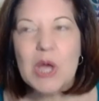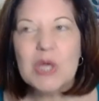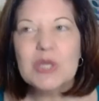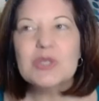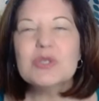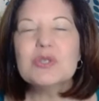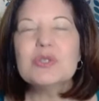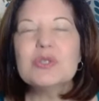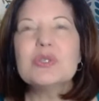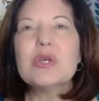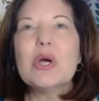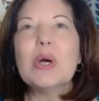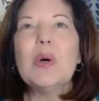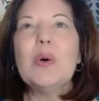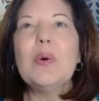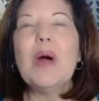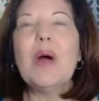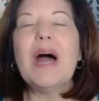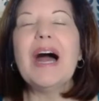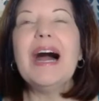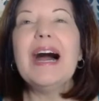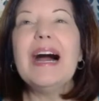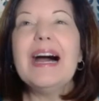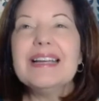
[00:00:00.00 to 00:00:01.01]
So
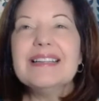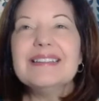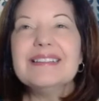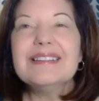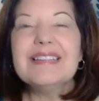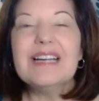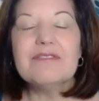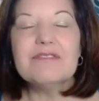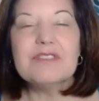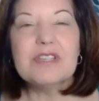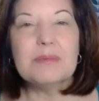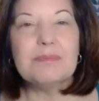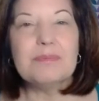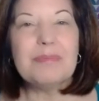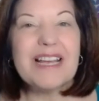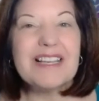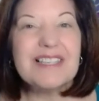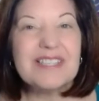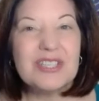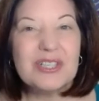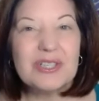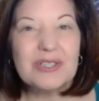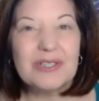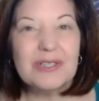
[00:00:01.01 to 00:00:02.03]
I love to
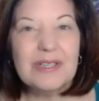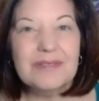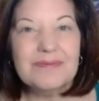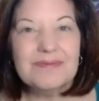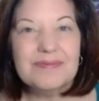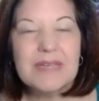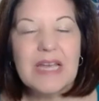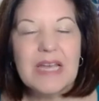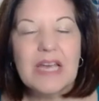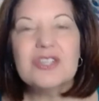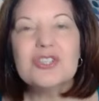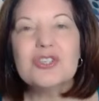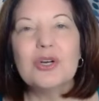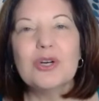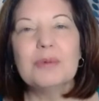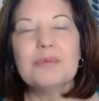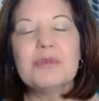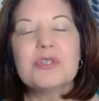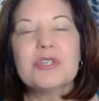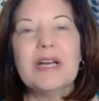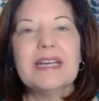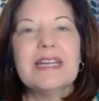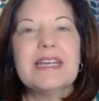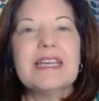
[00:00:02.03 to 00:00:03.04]
bicycle. So I'm
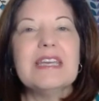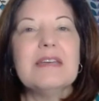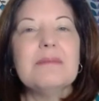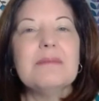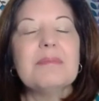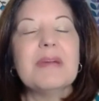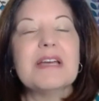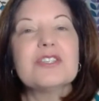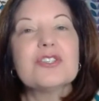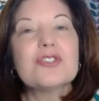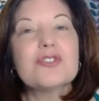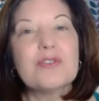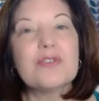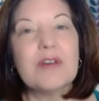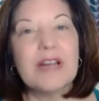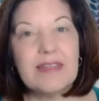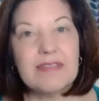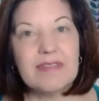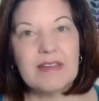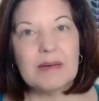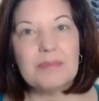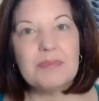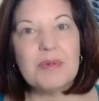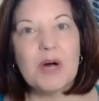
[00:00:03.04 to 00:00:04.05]
trying to keep my
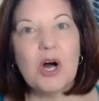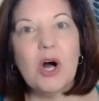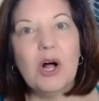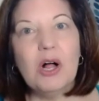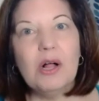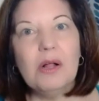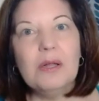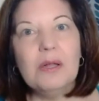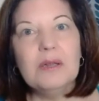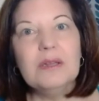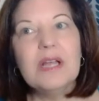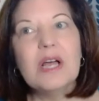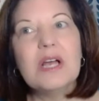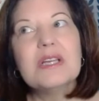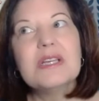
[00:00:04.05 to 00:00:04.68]
strength up all